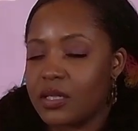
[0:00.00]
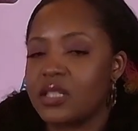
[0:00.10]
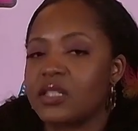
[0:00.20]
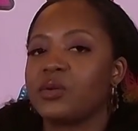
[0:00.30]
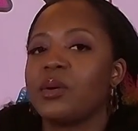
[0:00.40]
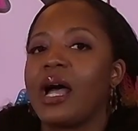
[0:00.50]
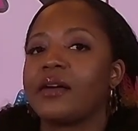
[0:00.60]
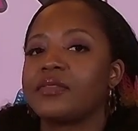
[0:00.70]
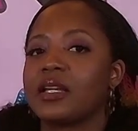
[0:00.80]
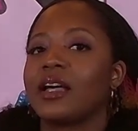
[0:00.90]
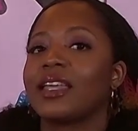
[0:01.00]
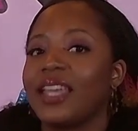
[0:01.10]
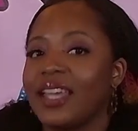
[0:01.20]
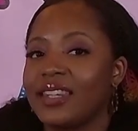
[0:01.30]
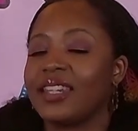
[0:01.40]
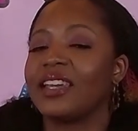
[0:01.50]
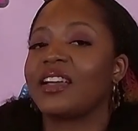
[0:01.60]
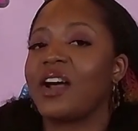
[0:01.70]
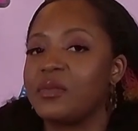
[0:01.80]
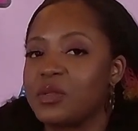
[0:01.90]
So you have to, again, get
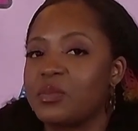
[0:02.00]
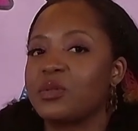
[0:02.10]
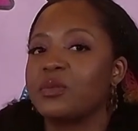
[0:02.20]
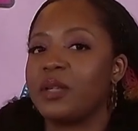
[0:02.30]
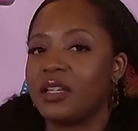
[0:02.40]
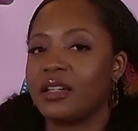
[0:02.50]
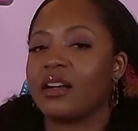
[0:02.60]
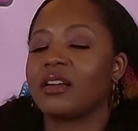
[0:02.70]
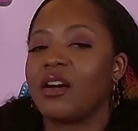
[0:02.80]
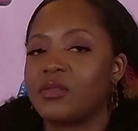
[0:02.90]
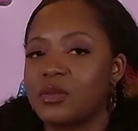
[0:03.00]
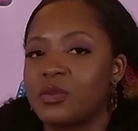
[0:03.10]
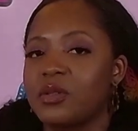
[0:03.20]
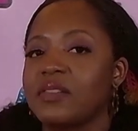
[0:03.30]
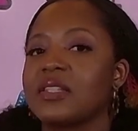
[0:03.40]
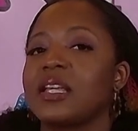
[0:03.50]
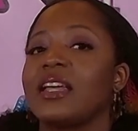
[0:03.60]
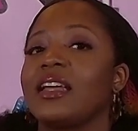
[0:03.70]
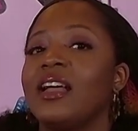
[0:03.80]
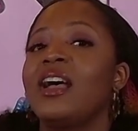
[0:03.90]
comfortable being uncomfortable. You have to get
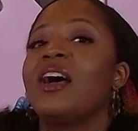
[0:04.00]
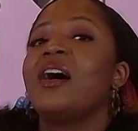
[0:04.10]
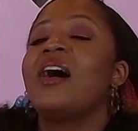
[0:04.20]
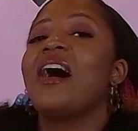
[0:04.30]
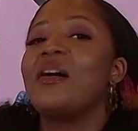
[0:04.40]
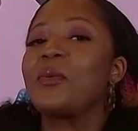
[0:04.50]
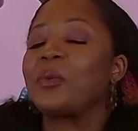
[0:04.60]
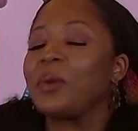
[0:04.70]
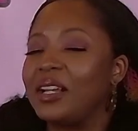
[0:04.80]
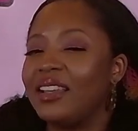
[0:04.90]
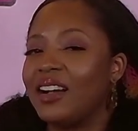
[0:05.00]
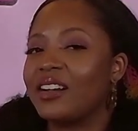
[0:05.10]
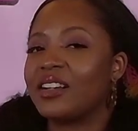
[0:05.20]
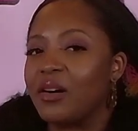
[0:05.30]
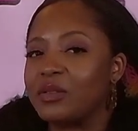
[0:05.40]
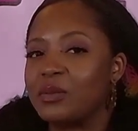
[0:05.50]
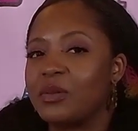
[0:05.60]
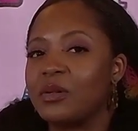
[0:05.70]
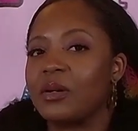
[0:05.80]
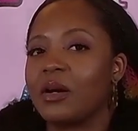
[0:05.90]
really
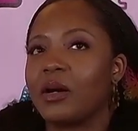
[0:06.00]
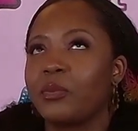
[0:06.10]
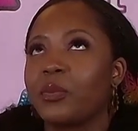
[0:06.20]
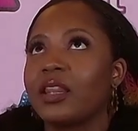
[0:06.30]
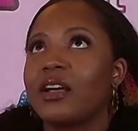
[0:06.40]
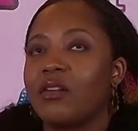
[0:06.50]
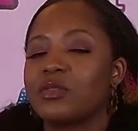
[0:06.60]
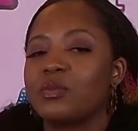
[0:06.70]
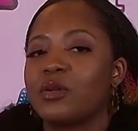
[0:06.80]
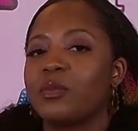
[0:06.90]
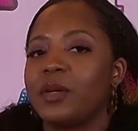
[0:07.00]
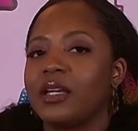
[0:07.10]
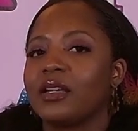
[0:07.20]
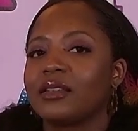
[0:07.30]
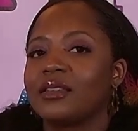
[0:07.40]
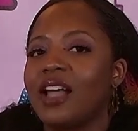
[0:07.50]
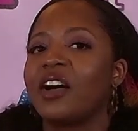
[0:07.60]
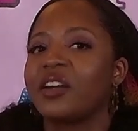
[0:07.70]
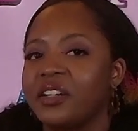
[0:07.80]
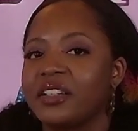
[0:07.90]
uncomfortable, or really comfortable being not
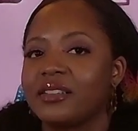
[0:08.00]
good.